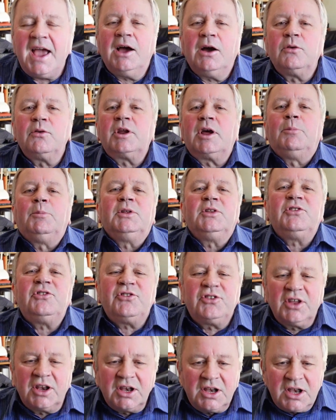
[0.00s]
held up. It's
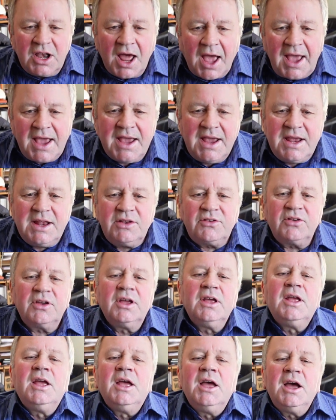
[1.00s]
delayed
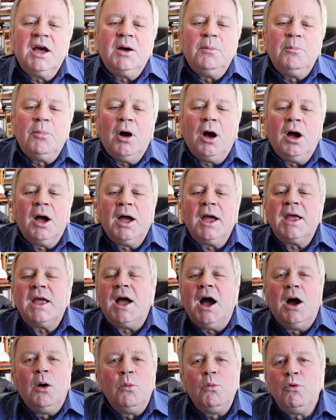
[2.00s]
by
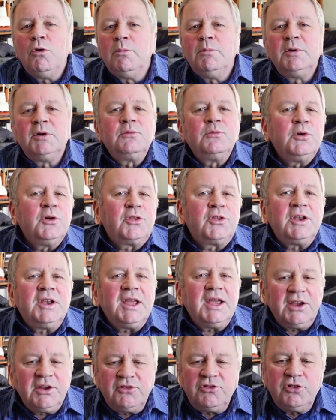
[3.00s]
a woman with an
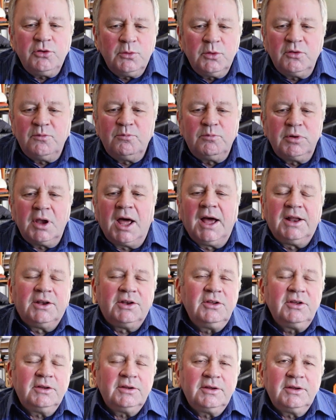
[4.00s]
issue of blood,